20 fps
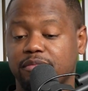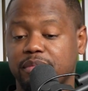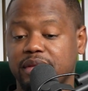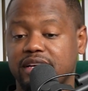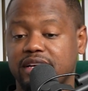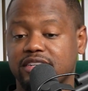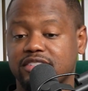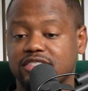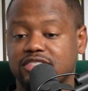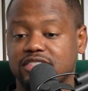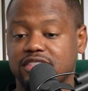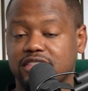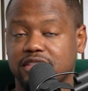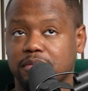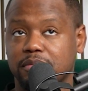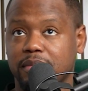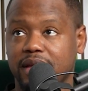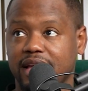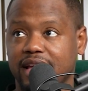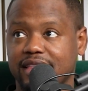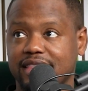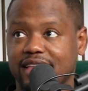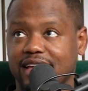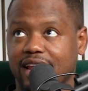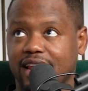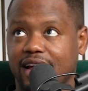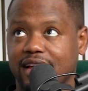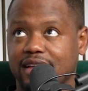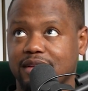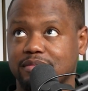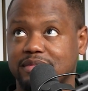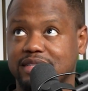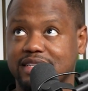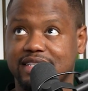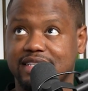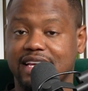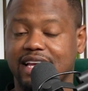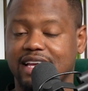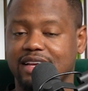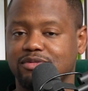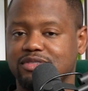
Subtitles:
because the man that I am today